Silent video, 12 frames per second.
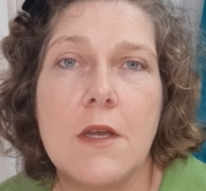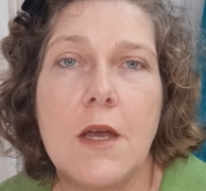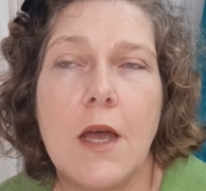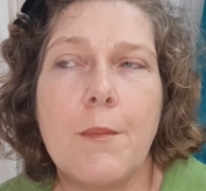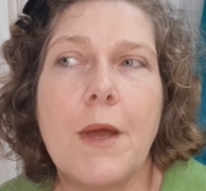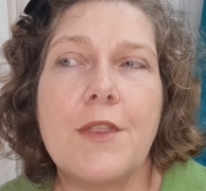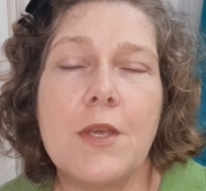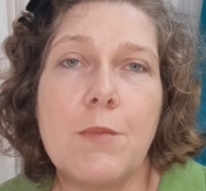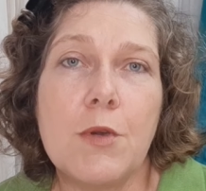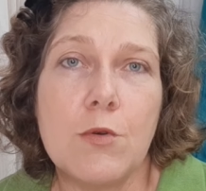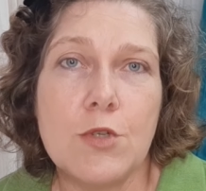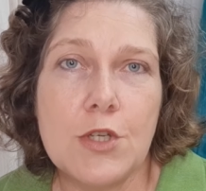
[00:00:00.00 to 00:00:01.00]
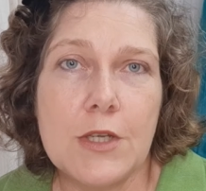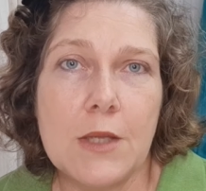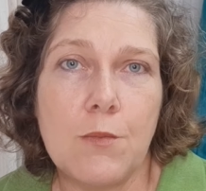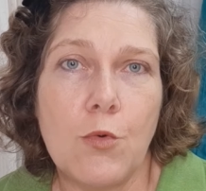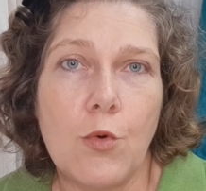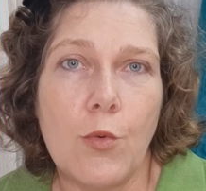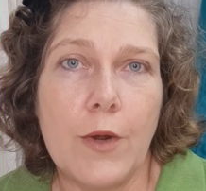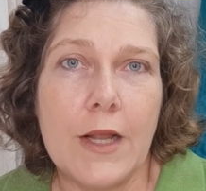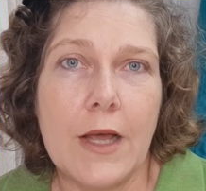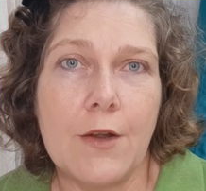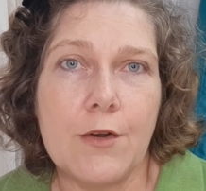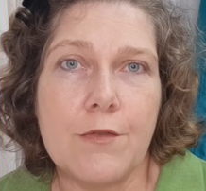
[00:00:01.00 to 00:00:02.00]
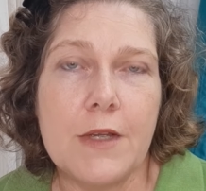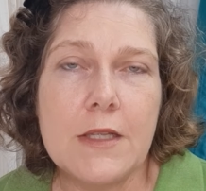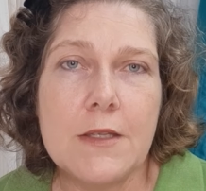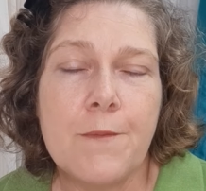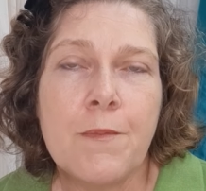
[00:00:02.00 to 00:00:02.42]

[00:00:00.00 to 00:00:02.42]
I think because you get more oil out of it.